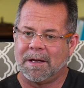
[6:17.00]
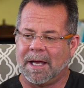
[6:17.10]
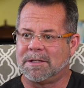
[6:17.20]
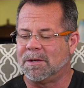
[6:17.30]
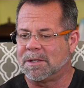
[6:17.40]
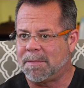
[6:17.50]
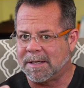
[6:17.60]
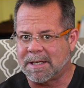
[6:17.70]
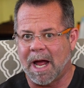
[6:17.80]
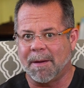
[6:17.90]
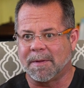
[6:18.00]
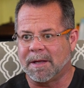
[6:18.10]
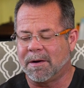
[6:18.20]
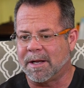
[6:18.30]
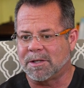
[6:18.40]
And so you spend time on
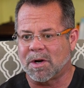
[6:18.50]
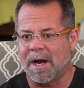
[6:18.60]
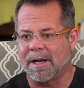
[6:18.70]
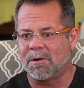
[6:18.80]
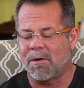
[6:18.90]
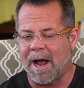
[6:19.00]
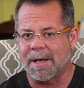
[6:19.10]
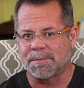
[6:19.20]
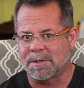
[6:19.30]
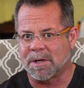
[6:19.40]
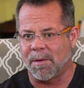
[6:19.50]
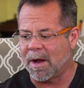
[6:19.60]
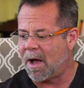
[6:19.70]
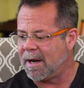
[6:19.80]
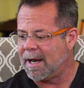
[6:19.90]
the internet trying to grasp what's going
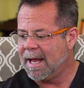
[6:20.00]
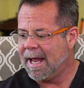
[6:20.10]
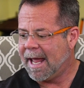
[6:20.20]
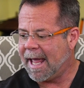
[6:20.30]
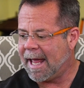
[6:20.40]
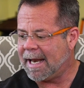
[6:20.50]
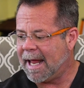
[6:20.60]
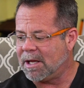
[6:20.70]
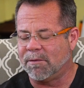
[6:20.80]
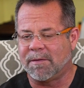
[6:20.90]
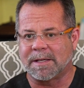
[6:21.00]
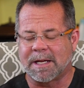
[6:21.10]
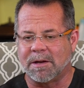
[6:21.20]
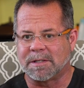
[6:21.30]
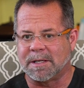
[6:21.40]
on and, and you
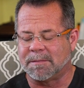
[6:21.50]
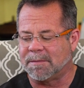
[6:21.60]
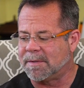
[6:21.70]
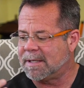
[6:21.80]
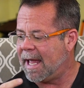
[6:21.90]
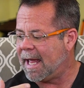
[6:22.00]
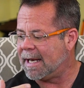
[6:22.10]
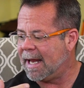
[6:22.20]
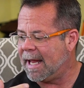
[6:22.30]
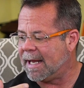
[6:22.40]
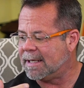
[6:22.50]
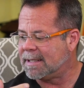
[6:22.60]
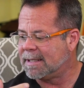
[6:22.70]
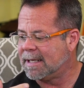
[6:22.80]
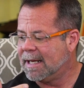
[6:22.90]
investigate your symptoms and,
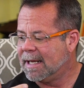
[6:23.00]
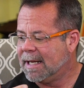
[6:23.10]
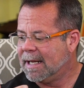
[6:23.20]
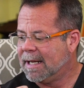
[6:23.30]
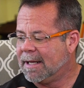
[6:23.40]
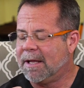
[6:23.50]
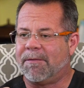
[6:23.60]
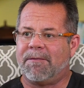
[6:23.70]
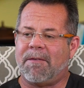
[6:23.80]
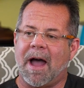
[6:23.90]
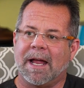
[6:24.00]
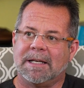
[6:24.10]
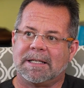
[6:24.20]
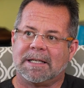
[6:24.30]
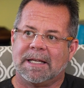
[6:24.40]
and you
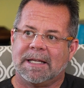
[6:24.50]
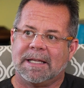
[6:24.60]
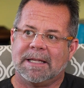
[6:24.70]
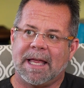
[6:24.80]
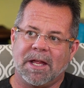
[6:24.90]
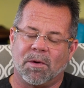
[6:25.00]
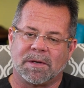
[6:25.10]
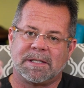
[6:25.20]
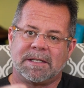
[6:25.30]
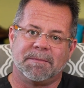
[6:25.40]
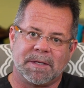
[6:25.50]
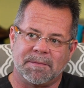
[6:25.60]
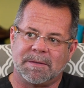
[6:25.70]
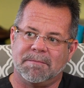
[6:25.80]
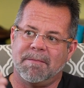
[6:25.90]
find that your
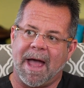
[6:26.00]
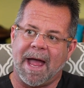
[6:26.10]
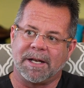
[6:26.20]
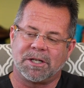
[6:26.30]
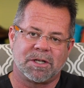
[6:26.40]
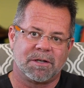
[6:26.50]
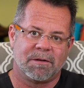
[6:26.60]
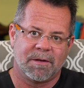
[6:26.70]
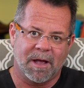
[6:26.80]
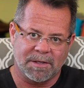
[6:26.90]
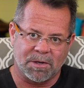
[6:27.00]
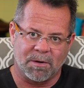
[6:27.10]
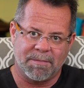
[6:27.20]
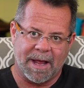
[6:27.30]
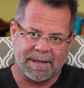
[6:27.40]
symptoms match a
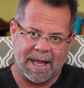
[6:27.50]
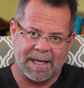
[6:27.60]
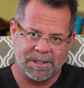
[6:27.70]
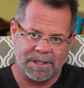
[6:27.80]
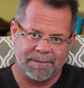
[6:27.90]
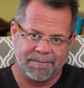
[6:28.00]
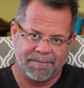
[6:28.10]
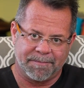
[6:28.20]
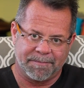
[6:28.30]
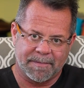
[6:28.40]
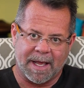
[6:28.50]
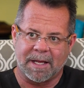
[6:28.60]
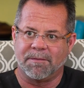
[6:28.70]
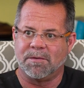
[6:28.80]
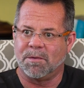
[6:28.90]
certain pathology.
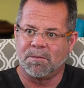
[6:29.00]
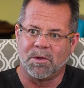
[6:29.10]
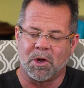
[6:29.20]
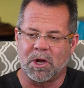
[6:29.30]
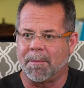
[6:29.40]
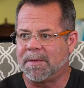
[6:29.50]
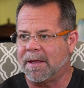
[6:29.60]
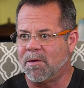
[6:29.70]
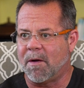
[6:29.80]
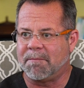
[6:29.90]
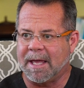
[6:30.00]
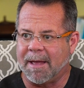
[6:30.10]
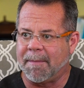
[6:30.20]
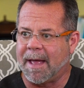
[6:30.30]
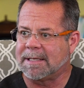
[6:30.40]
Like if you look up that you have
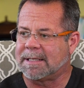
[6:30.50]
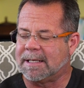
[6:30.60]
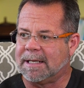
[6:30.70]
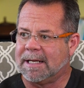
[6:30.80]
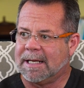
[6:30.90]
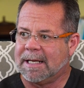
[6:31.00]
PMS and